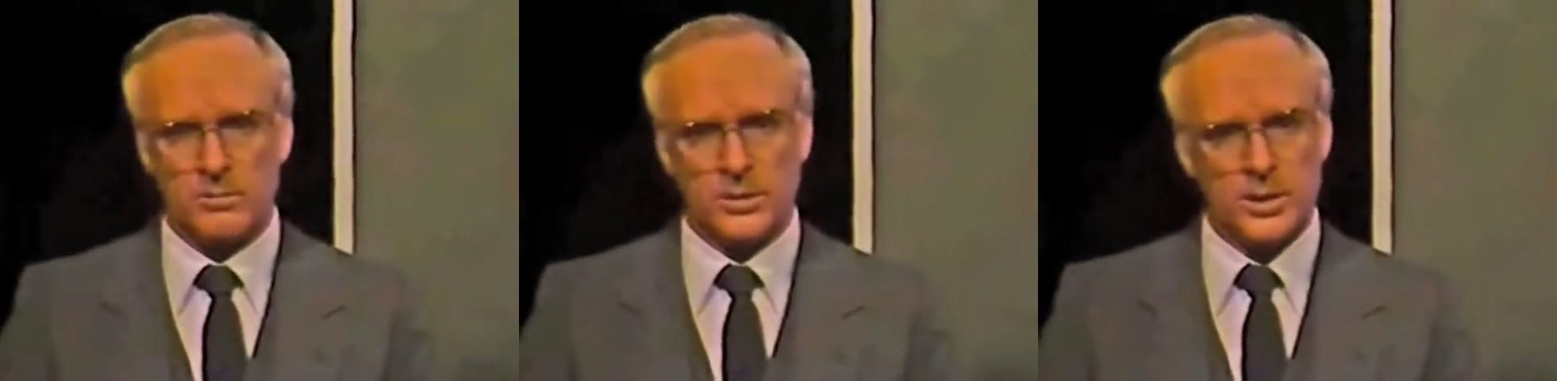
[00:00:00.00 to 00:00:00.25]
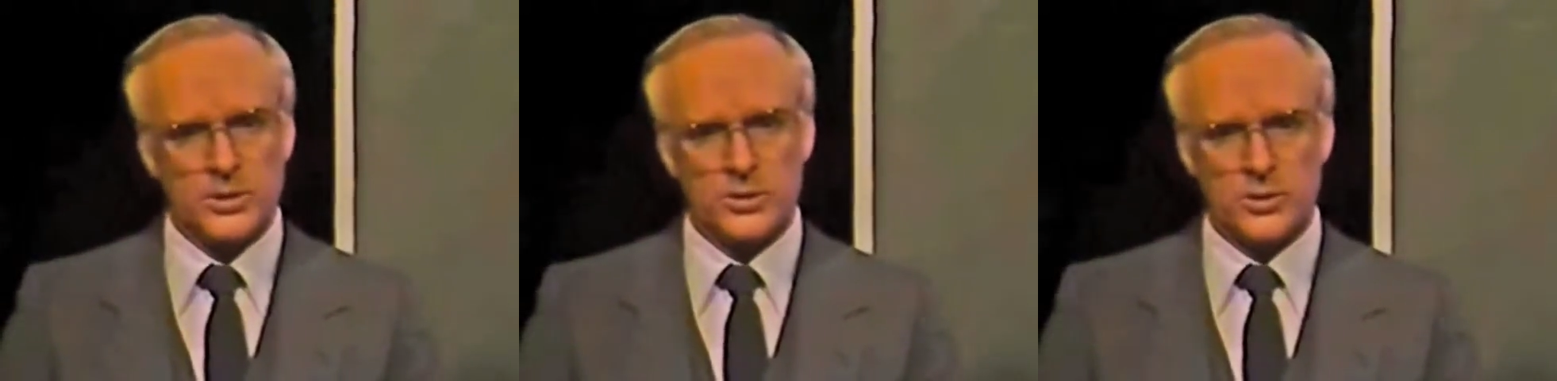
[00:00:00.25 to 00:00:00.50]

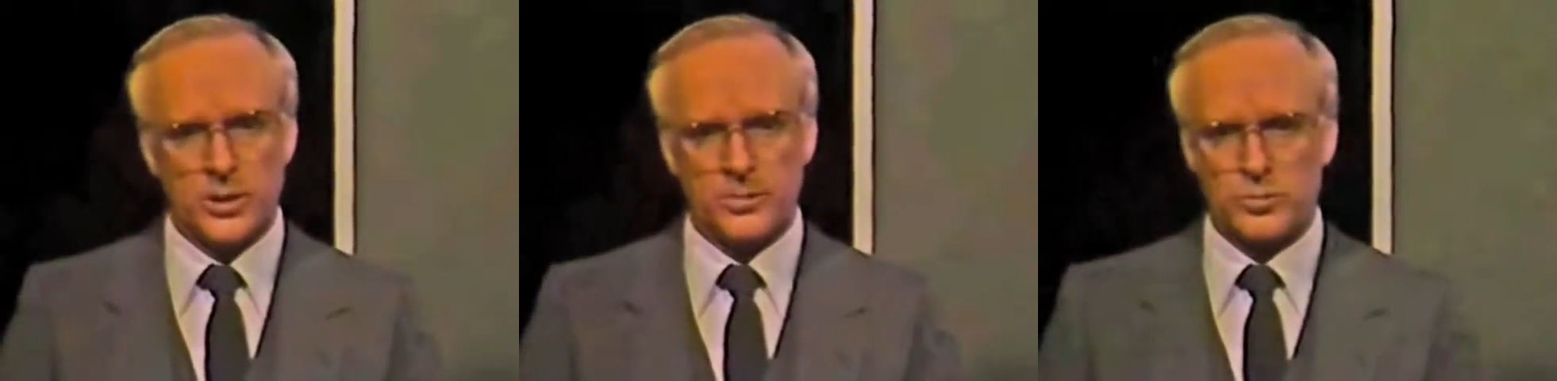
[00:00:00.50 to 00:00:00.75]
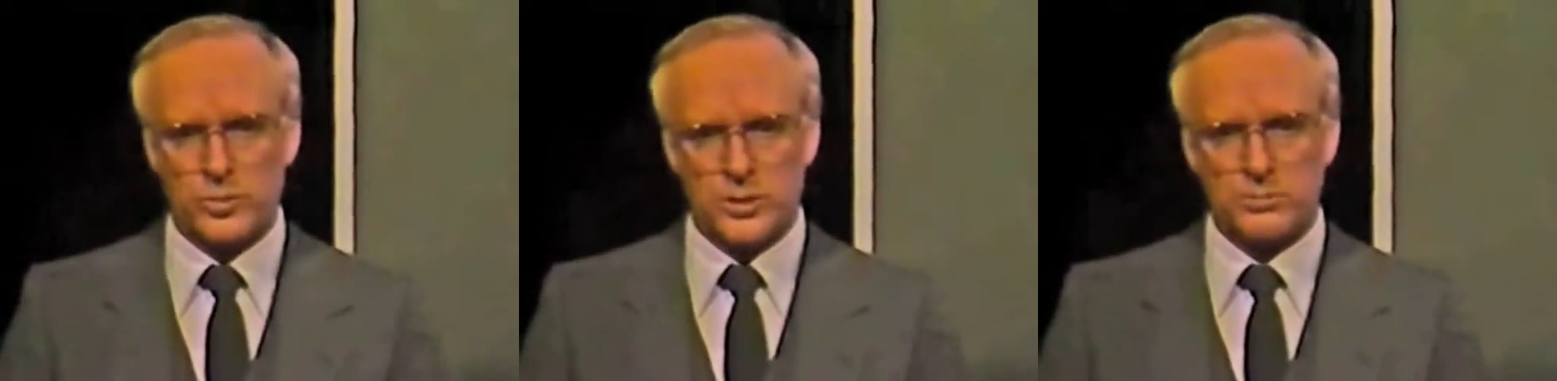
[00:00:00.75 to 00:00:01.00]

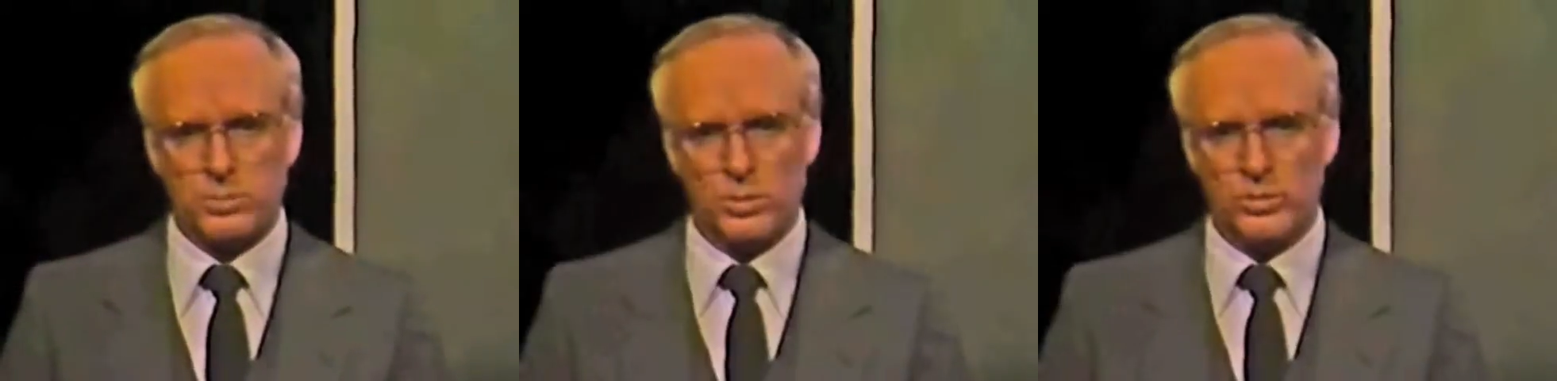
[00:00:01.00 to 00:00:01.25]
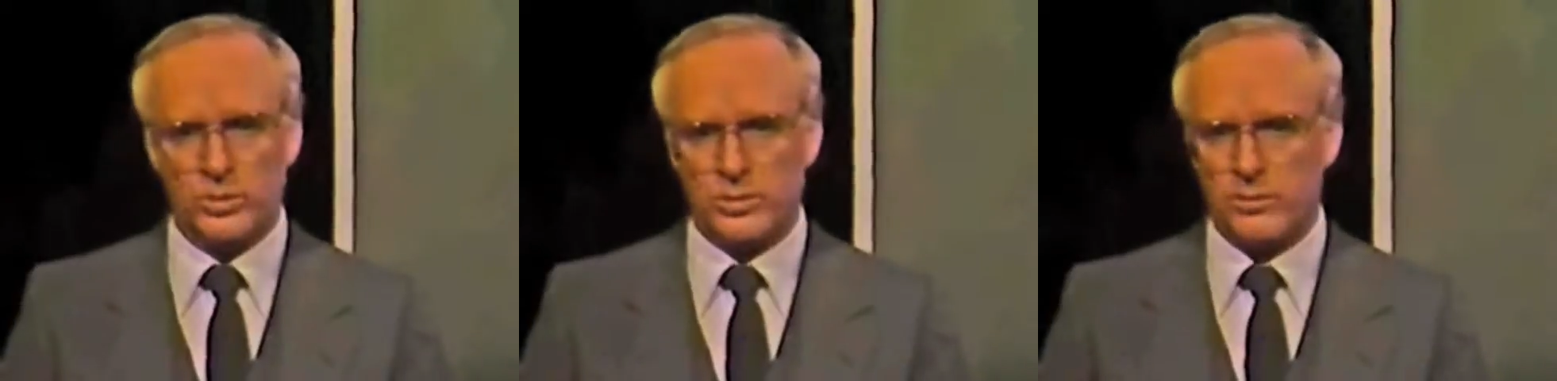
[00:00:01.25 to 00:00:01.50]
Relationships once
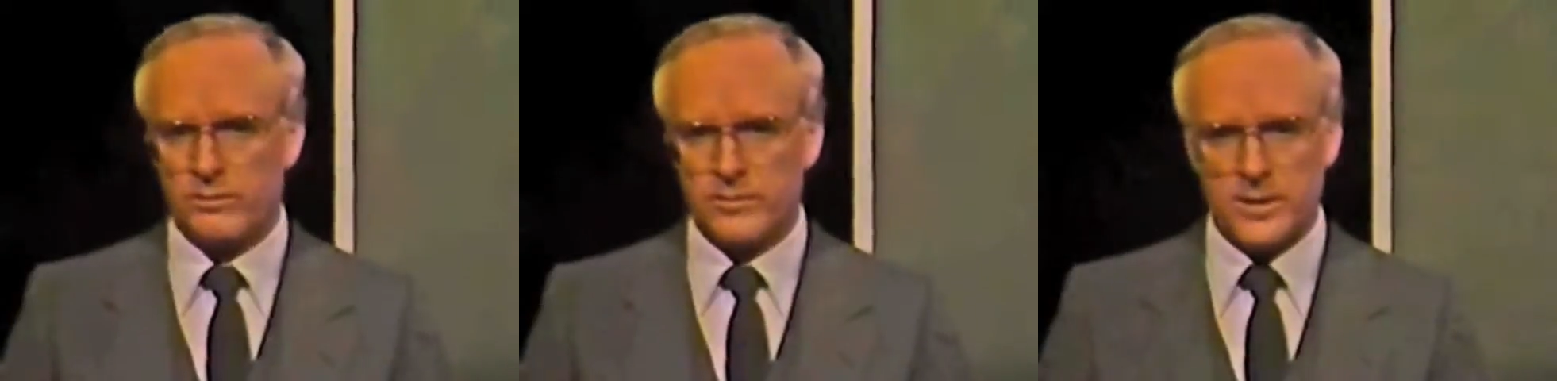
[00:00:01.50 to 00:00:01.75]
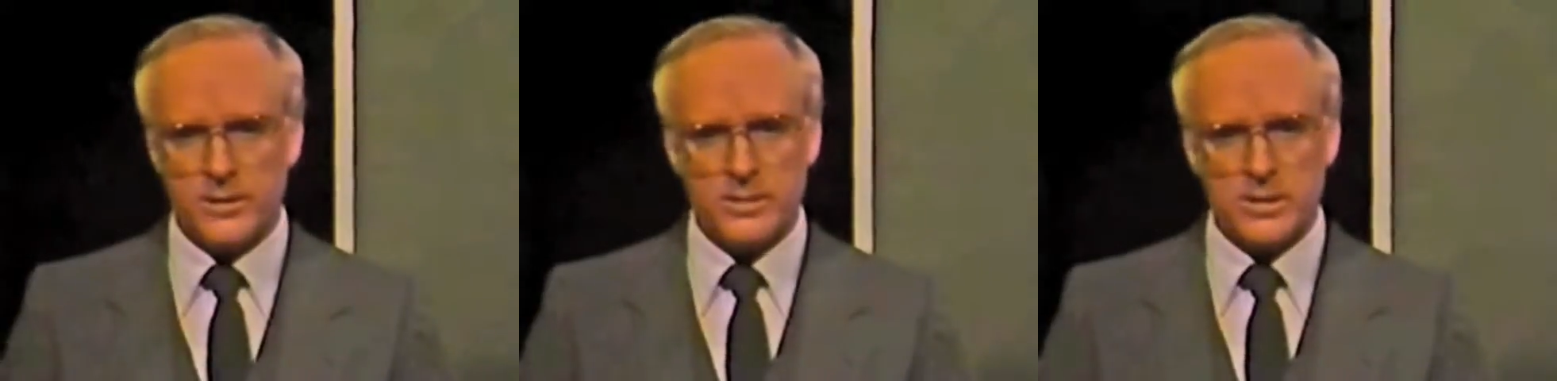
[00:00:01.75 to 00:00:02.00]
broken are
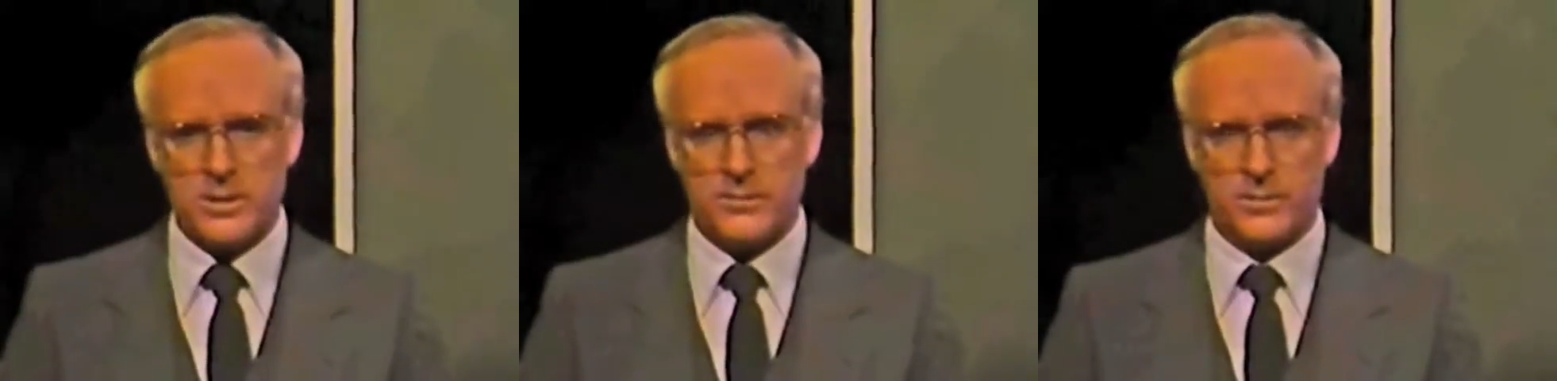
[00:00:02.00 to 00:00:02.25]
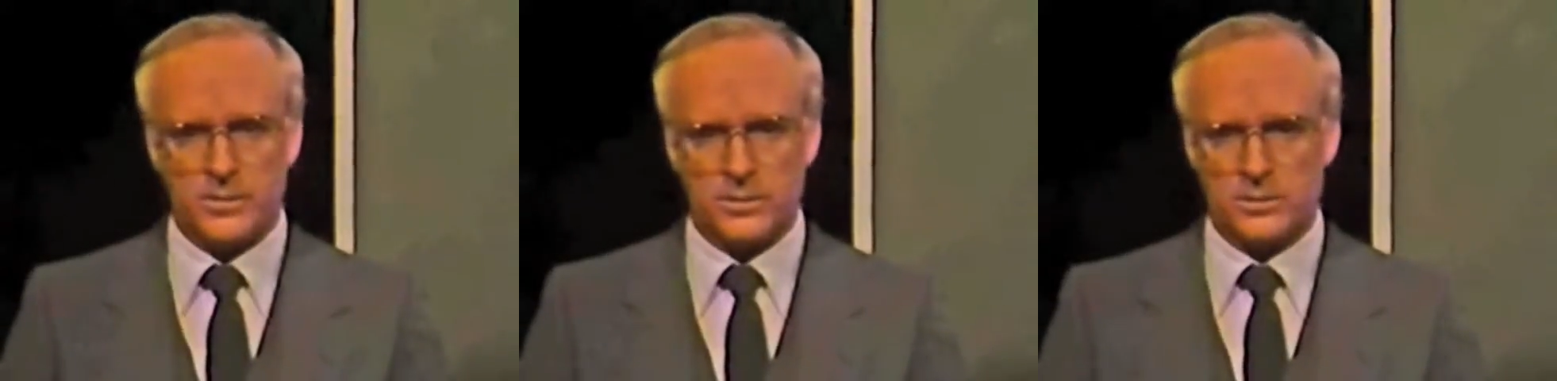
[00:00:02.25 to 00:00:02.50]
very
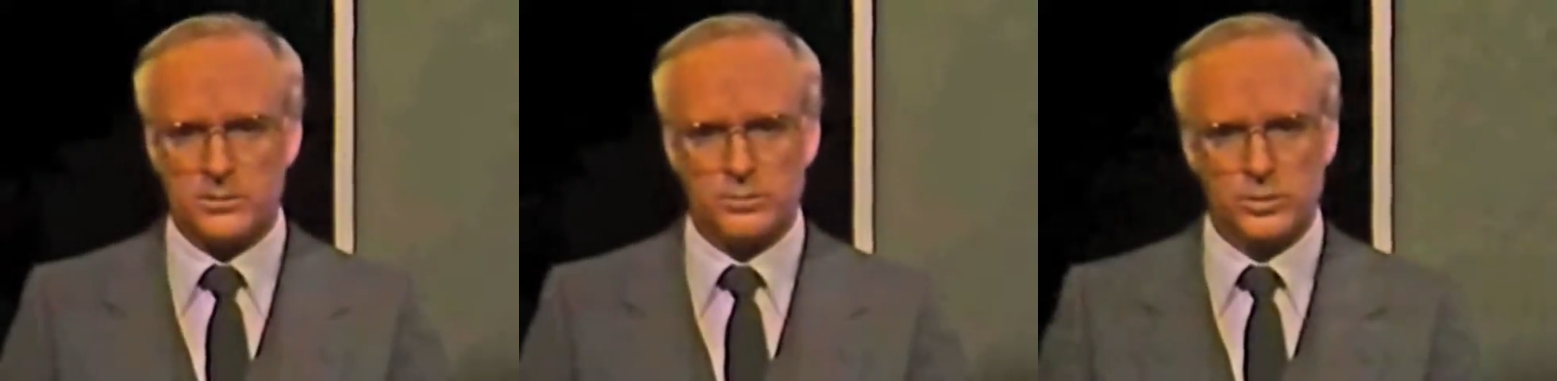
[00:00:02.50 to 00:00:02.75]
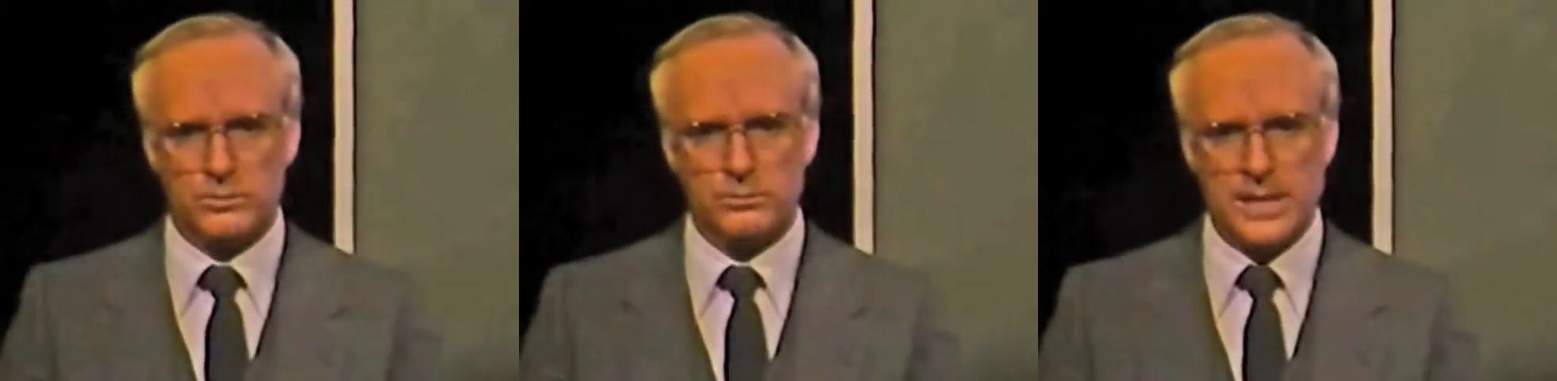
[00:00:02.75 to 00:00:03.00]
difficult to
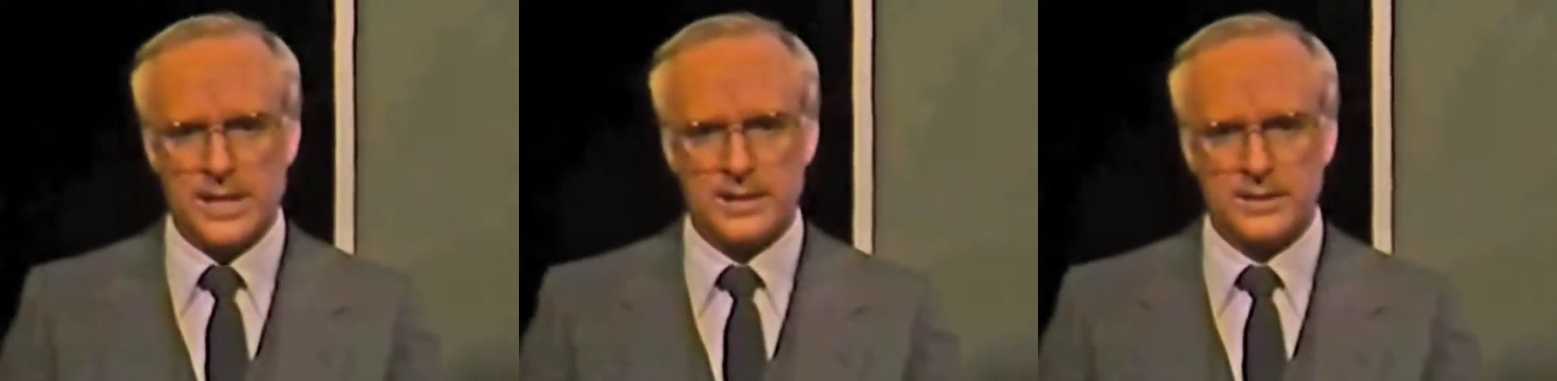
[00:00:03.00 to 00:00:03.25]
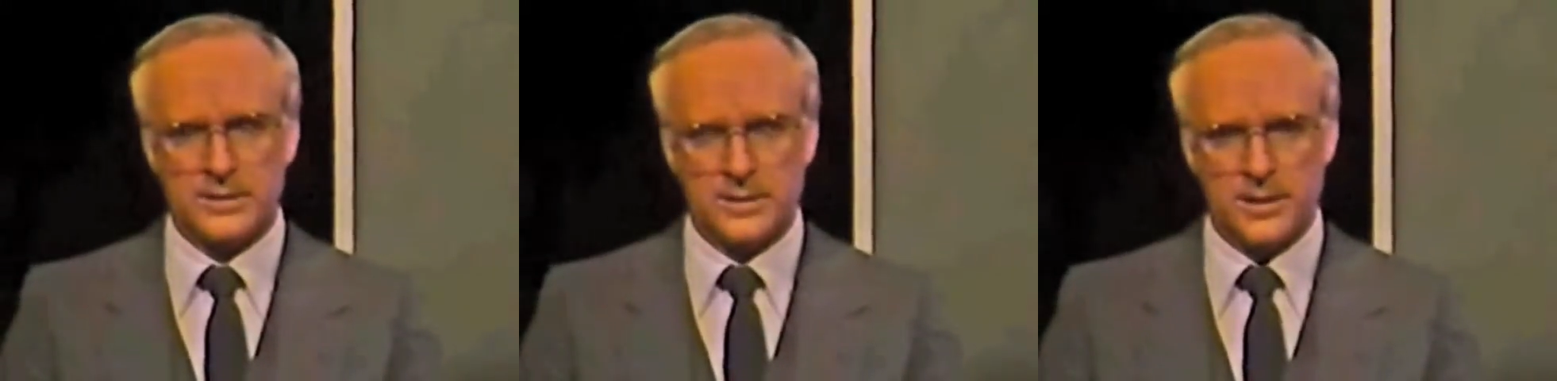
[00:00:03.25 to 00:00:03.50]
put
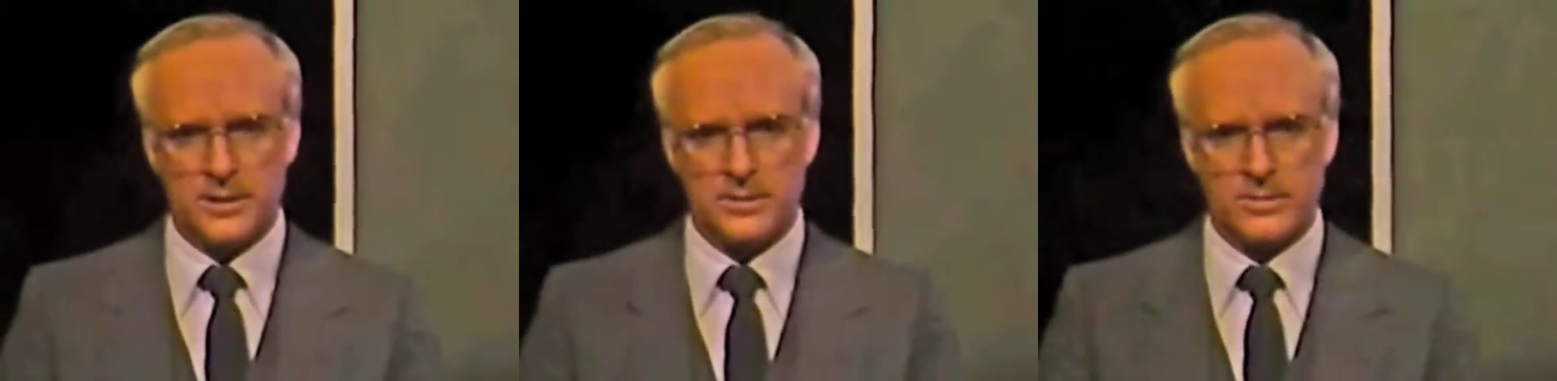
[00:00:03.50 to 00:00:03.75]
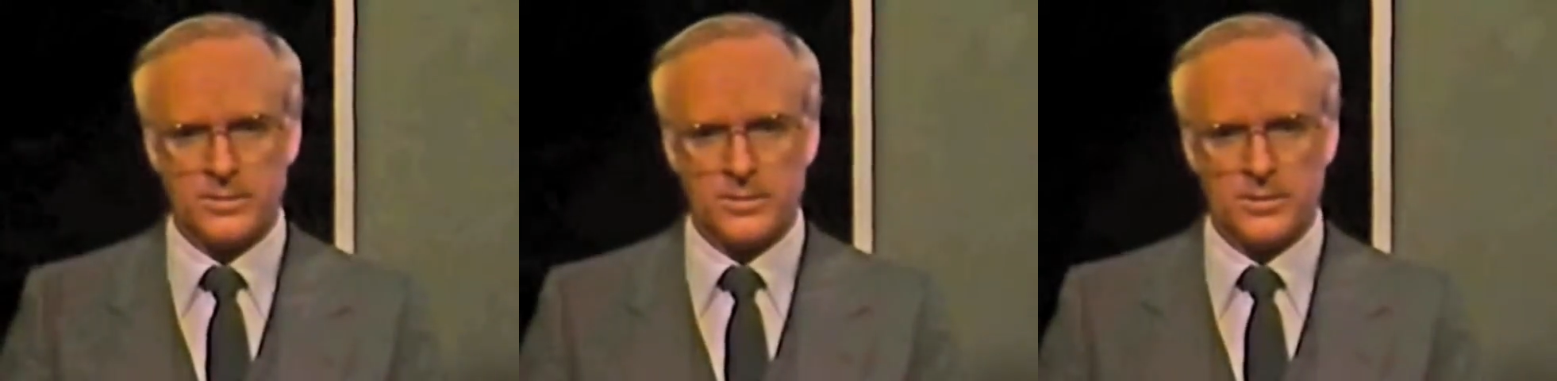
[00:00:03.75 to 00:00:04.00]
back
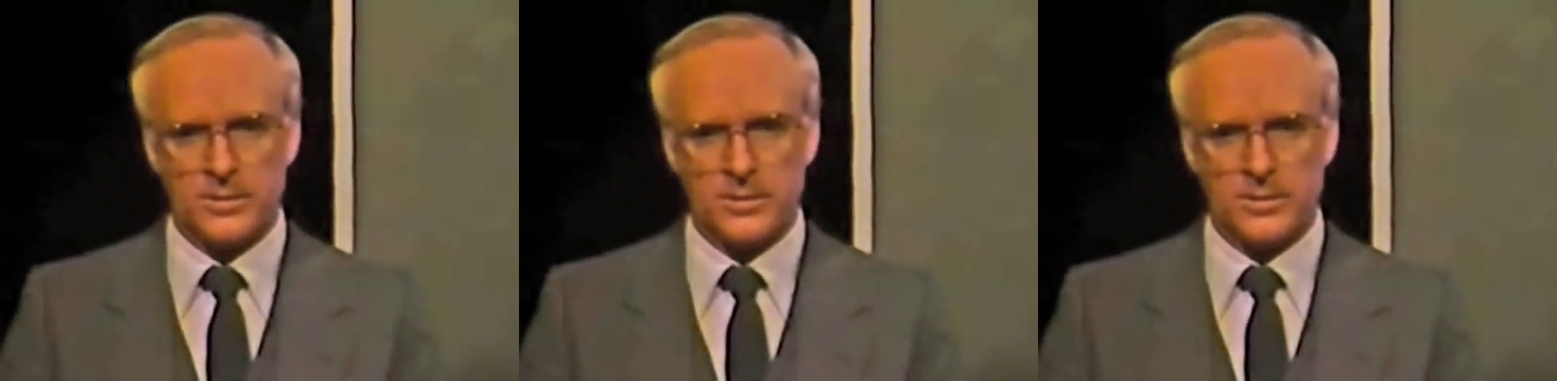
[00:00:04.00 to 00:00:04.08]
together.